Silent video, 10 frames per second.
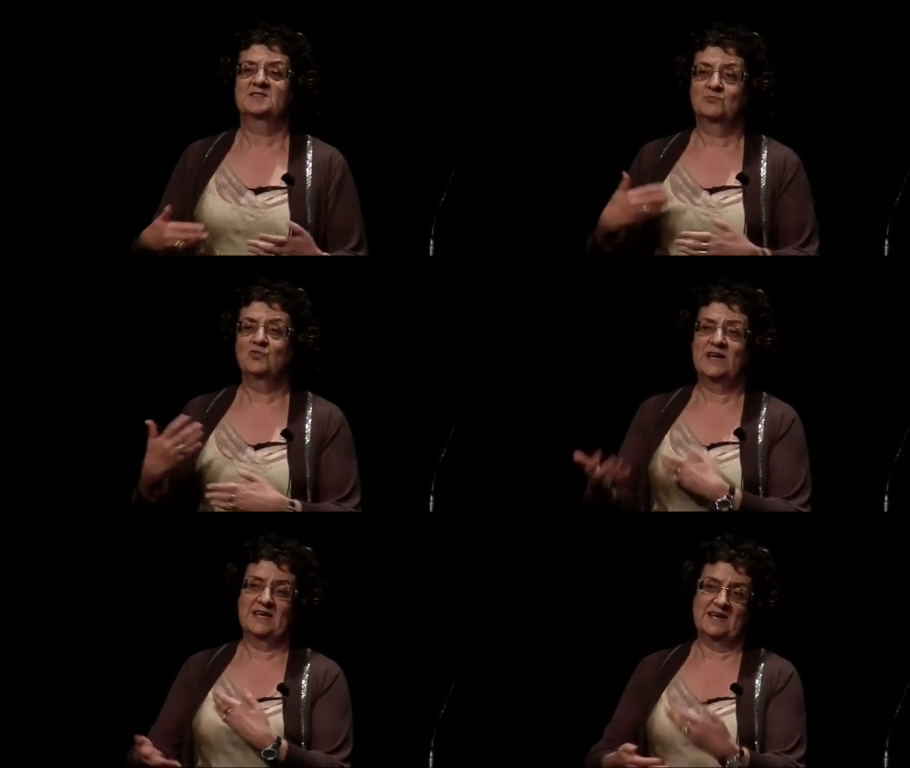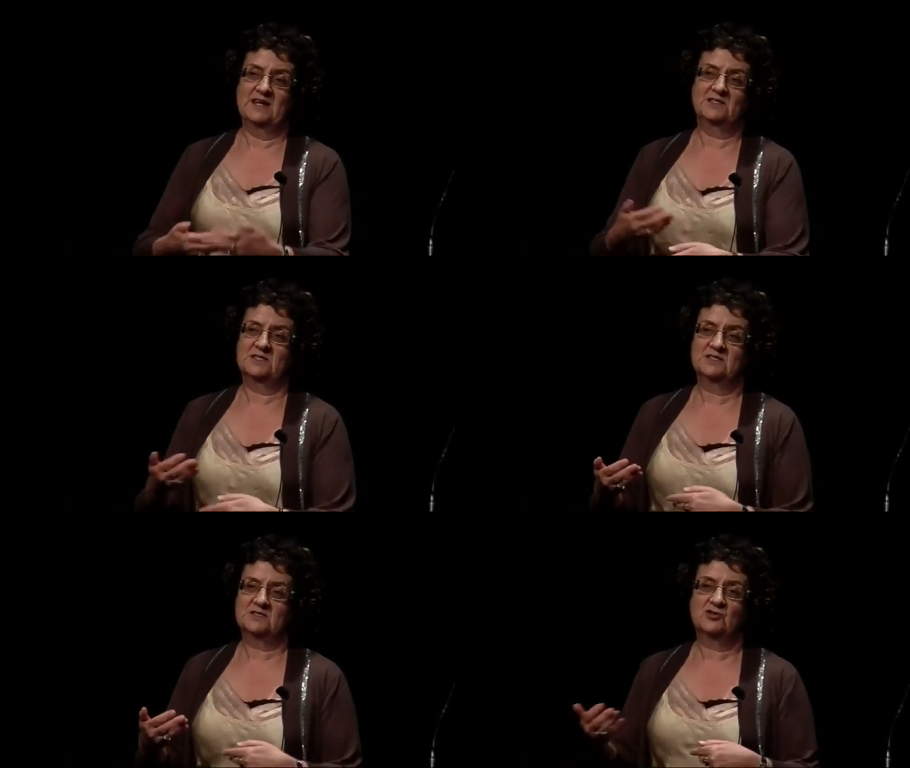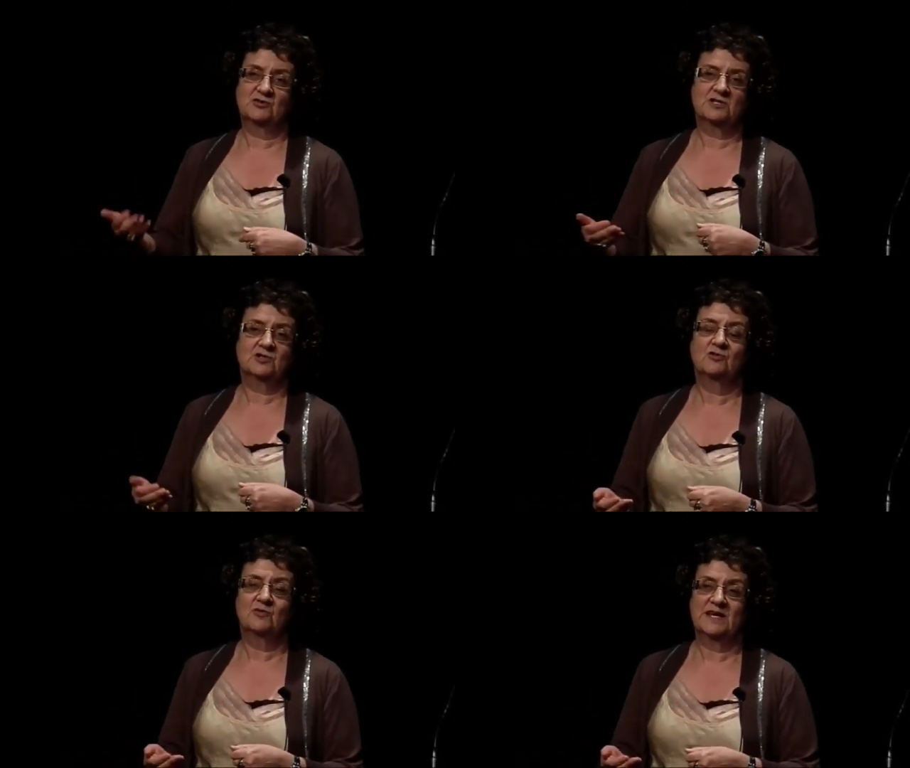warehouses,
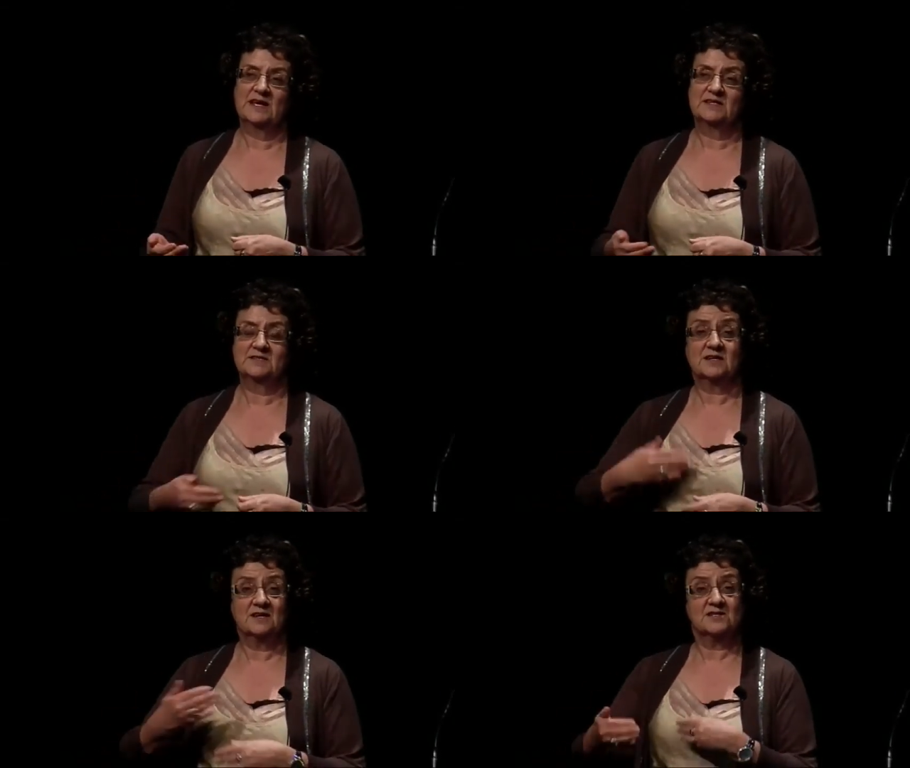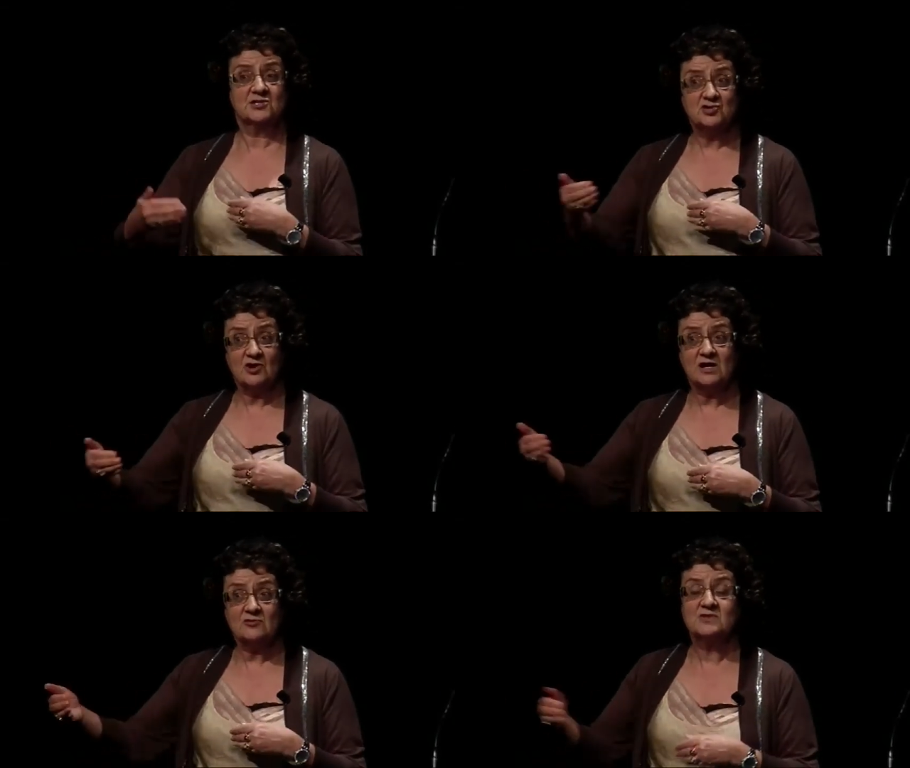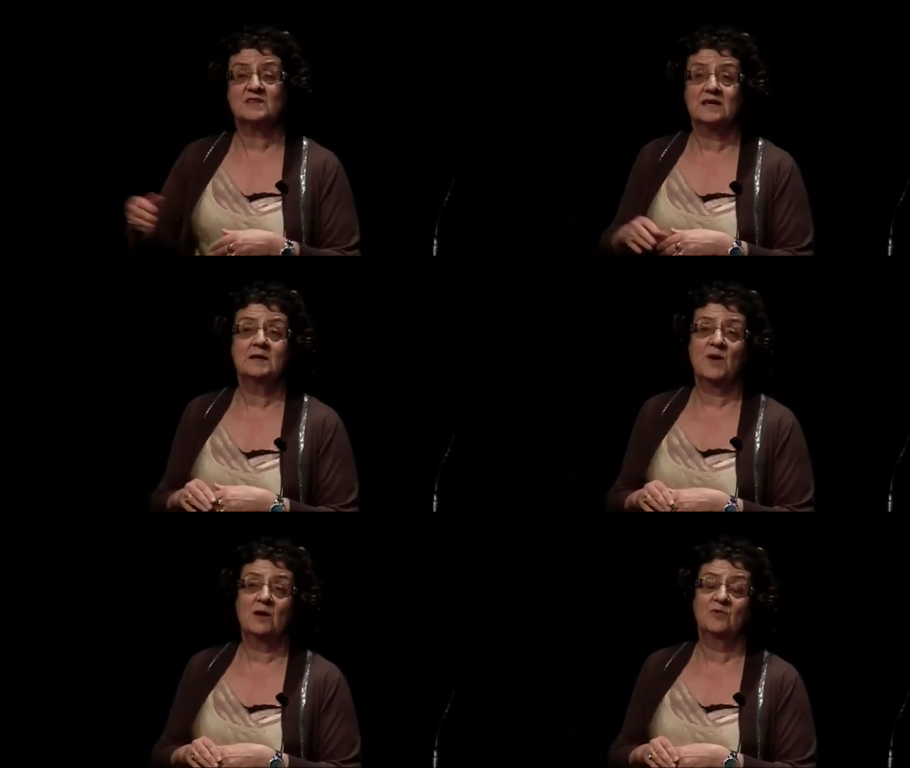traditional warehouses, are going to struggle to
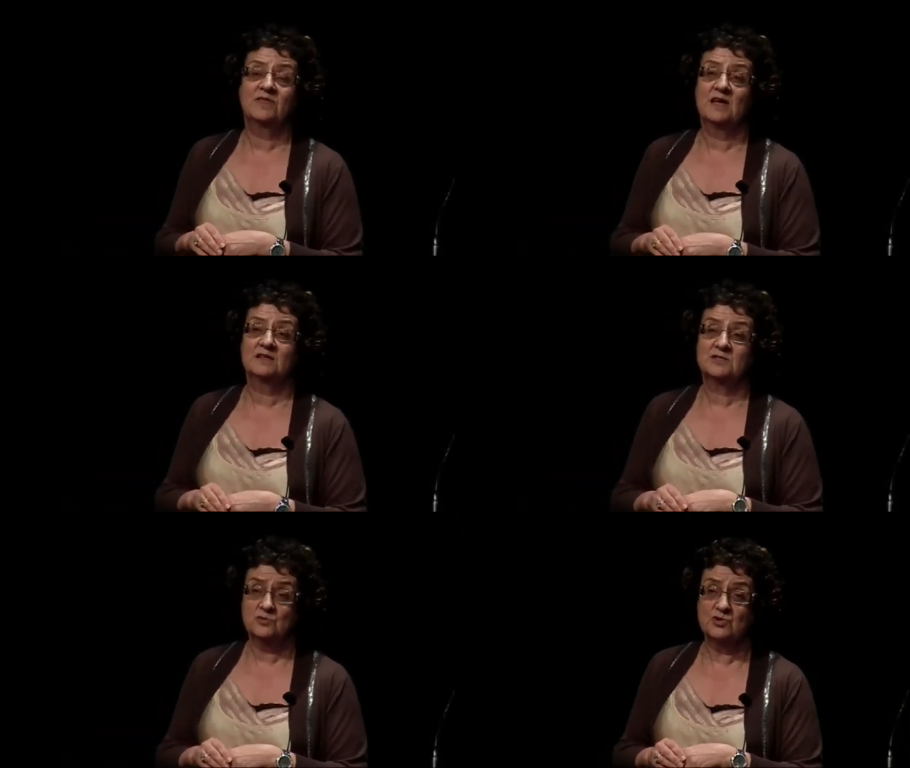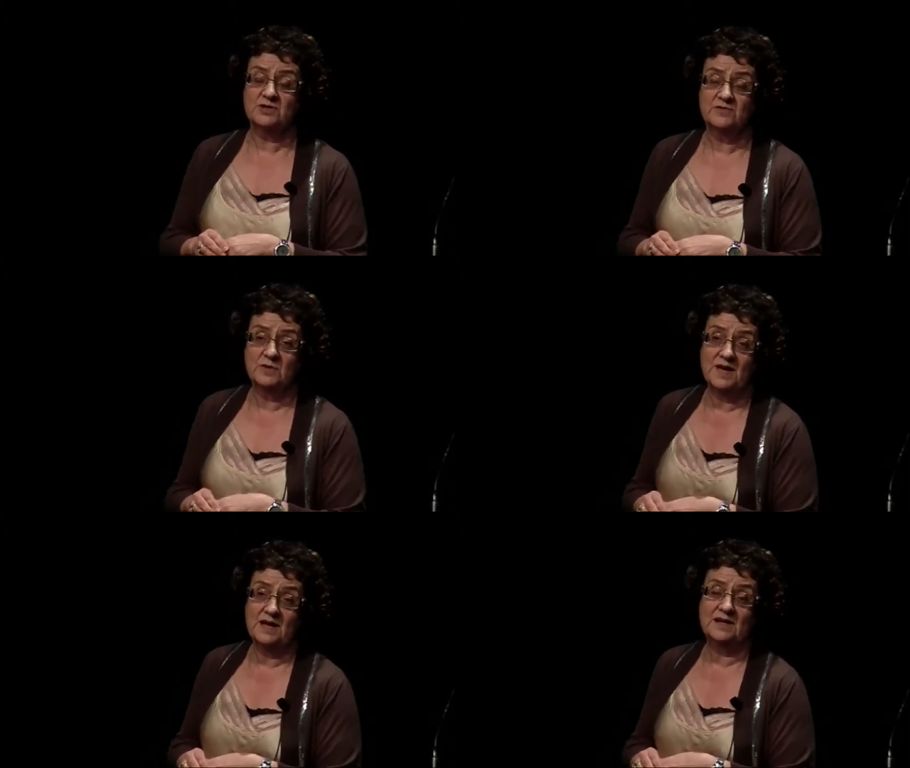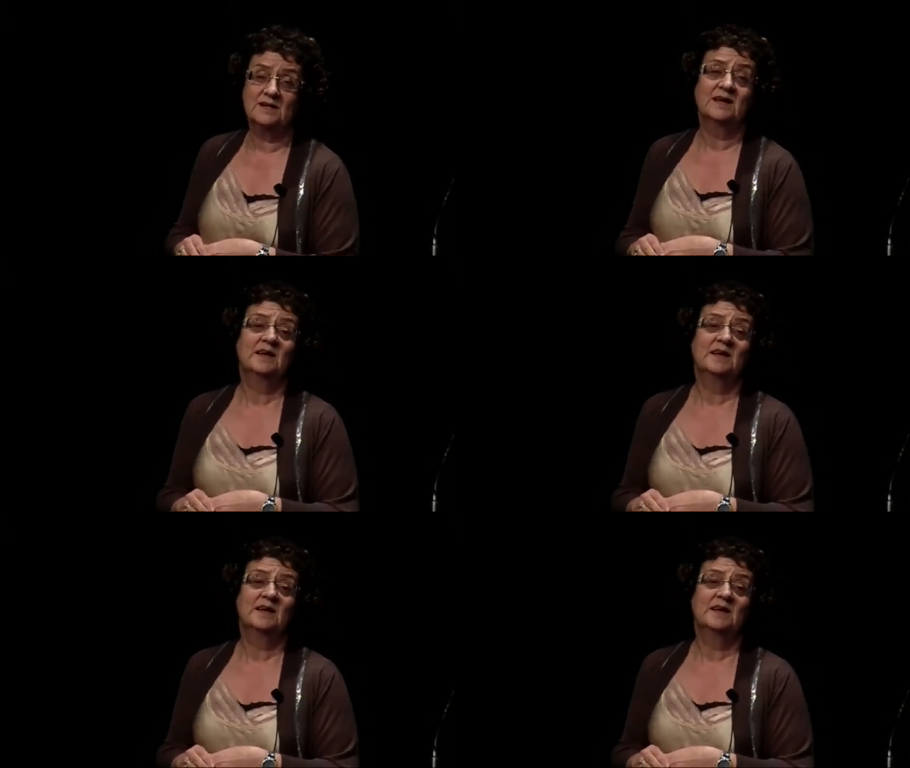keep up with that sort of demand.